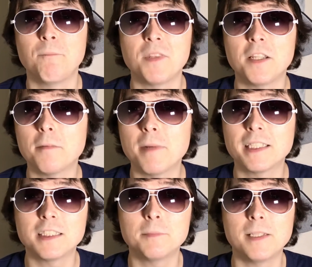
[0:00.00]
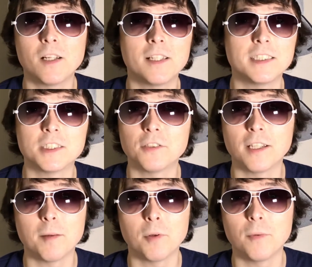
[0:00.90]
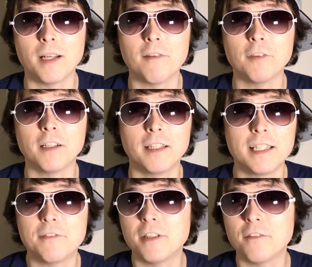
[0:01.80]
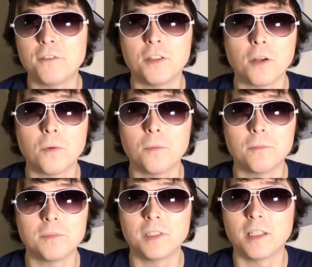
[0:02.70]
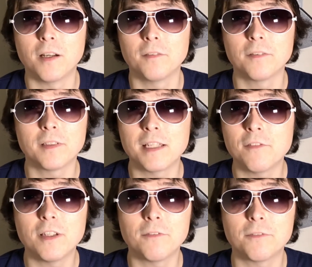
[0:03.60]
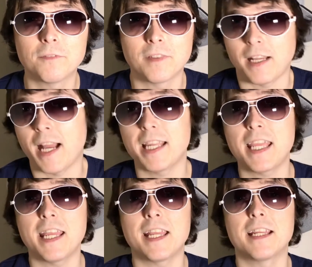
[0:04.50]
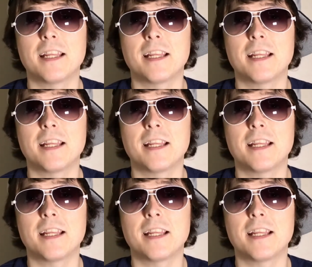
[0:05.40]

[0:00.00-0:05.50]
You can message me on Instagram or whatever, even if you don't, you know, even if I can't,